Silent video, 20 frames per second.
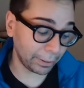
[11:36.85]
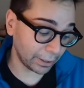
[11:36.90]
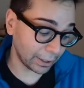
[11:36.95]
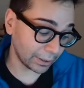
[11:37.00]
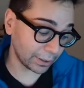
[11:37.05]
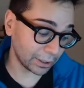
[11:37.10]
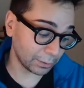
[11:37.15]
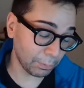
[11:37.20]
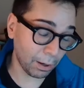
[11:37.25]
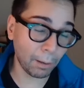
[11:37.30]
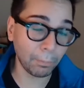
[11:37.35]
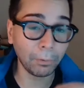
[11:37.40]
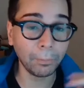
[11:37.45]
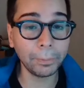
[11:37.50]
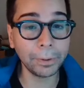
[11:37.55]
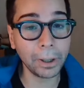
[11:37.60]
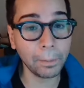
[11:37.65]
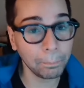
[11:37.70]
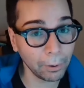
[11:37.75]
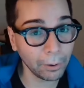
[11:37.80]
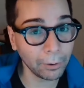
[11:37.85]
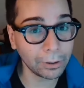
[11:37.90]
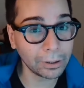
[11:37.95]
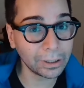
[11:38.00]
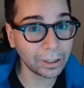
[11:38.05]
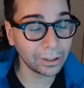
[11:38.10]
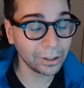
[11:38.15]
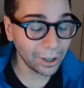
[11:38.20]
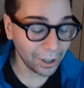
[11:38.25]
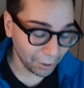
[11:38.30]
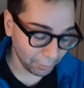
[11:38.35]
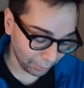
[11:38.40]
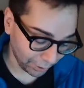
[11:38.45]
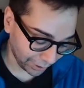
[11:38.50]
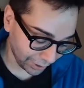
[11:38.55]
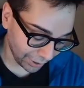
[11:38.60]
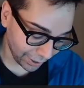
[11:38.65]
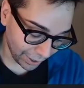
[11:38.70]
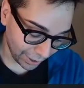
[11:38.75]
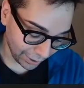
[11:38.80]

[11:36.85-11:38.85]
And this is probably a person, right?